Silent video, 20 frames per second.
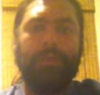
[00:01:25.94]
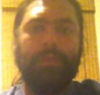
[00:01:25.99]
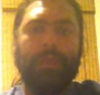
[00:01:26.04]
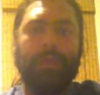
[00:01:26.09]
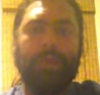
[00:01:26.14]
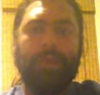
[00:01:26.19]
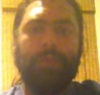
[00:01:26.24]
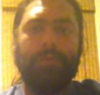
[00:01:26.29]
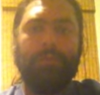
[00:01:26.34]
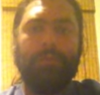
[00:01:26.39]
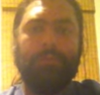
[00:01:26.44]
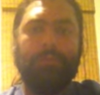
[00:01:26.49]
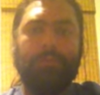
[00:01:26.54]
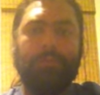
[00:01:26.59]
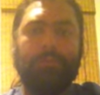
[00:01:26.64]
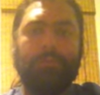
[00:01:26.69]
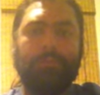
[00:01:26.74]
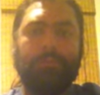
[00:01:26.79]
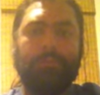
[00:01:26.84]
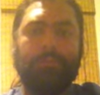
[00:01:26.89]
I
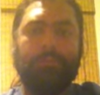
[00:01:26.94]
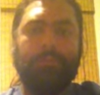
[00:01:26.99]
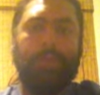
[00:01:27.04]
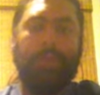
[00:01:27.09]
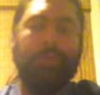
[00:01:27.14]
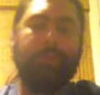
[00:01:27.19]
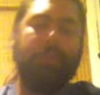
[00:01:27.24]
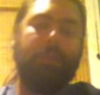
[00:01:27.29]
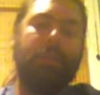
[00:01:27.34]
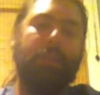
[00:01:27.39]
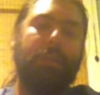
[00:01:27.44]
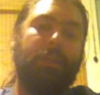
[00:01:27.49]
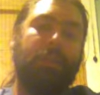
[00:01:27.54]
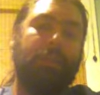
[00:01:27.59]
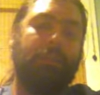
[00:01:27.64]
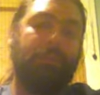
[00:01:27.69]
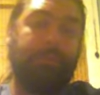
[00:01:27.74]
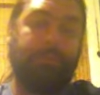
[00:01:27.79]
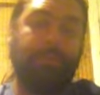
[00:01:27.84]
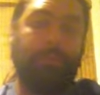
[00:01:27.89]
was in a lot
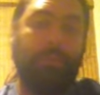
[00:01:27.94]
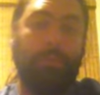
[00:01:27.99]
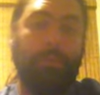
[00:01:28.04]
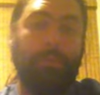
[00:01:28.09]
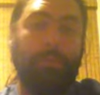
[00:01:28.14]
of physical